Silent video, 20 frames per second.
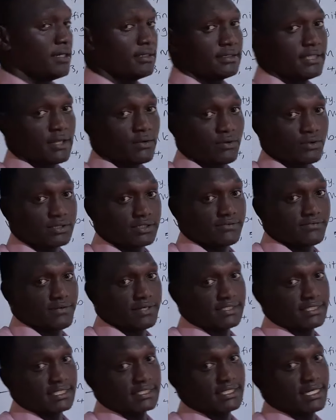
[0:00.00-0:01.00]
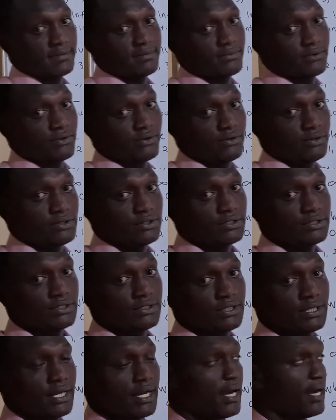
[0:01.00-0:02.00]
That was the first example.
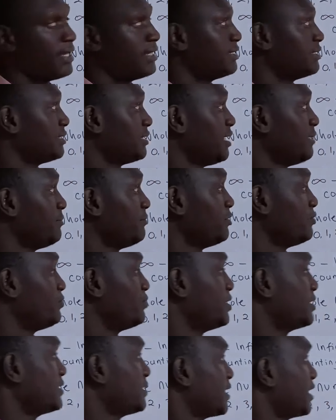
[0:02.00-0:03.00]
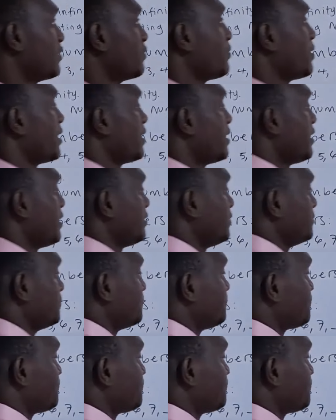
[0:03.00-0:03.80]
And let me do the second one here.